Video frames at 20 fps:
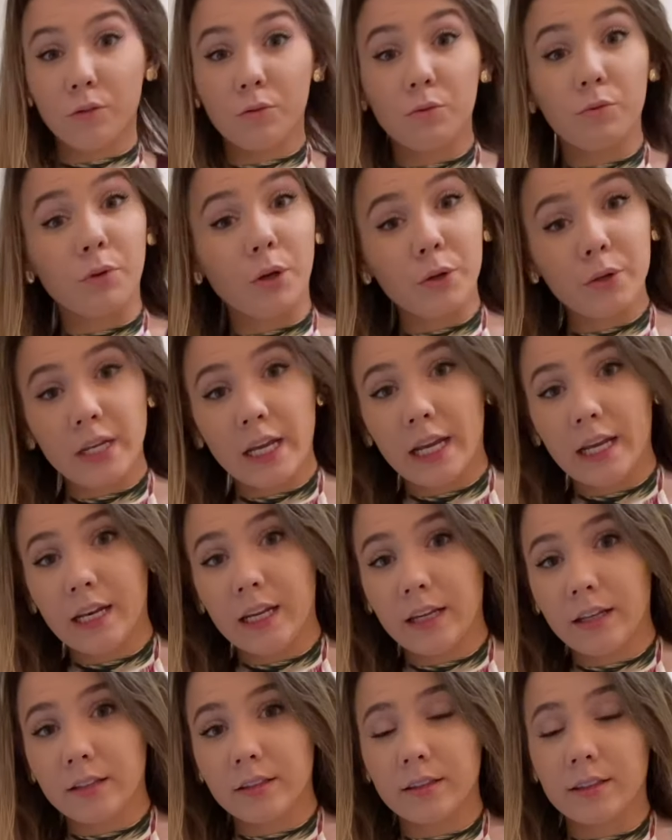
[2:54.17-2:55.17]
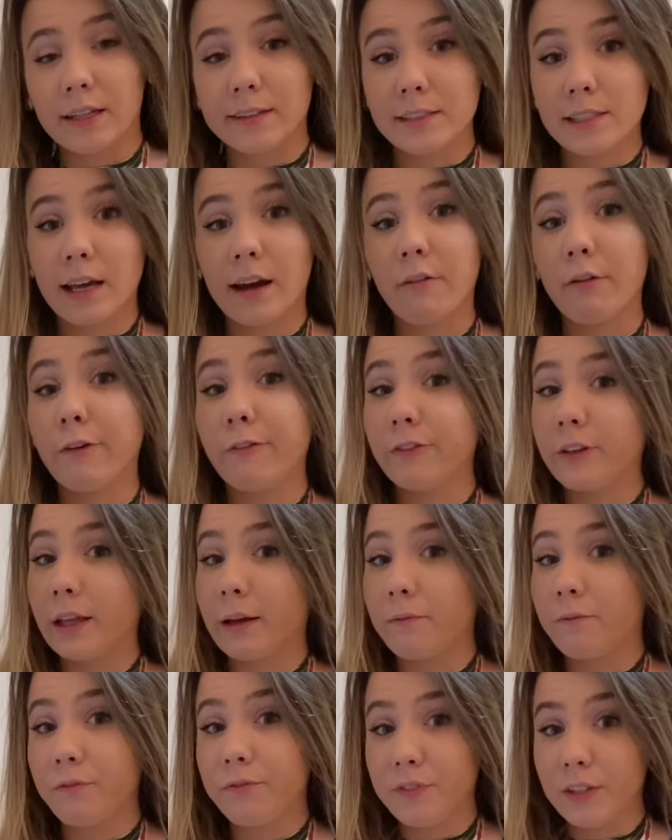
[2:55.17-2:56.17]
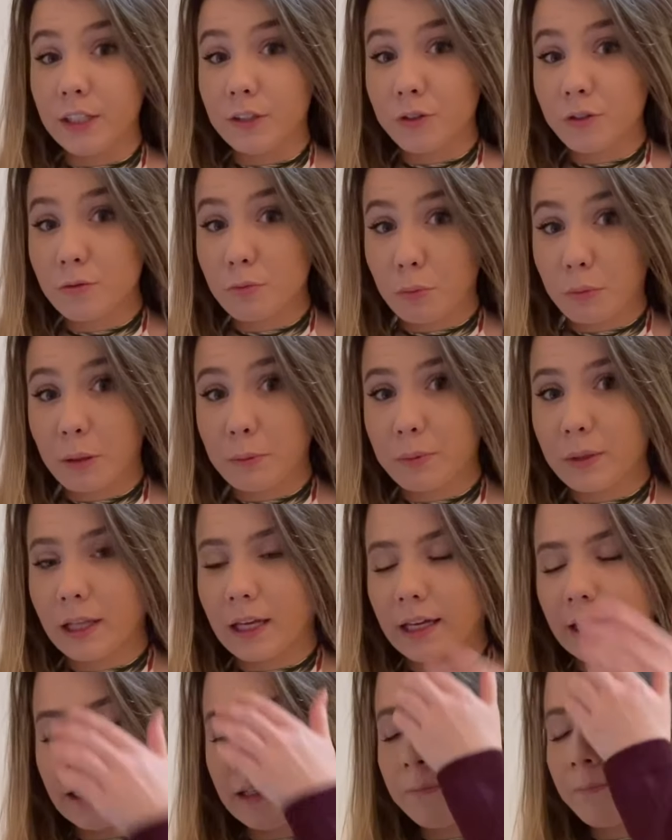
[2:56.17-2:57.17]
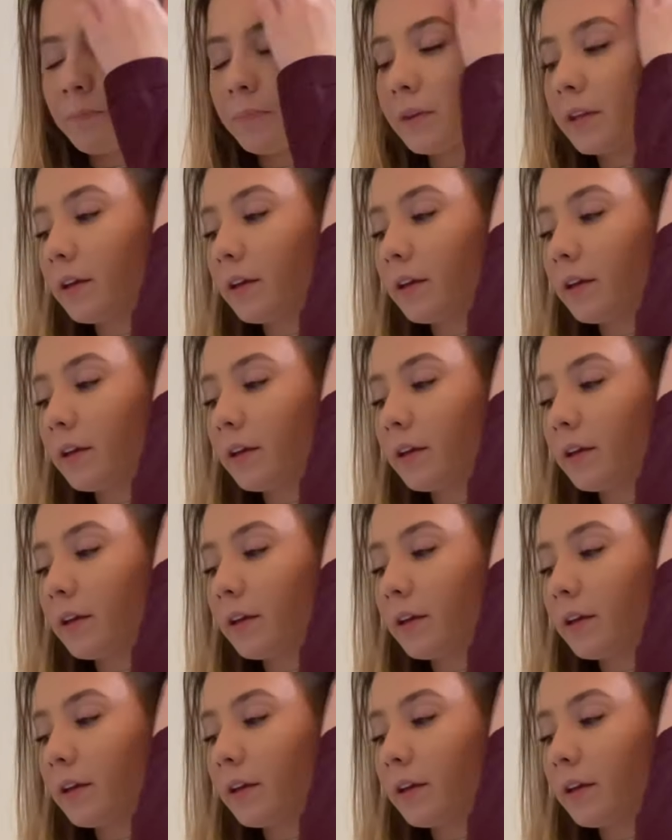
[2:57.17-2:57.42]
Rotating, that's how a flam feels when we play it.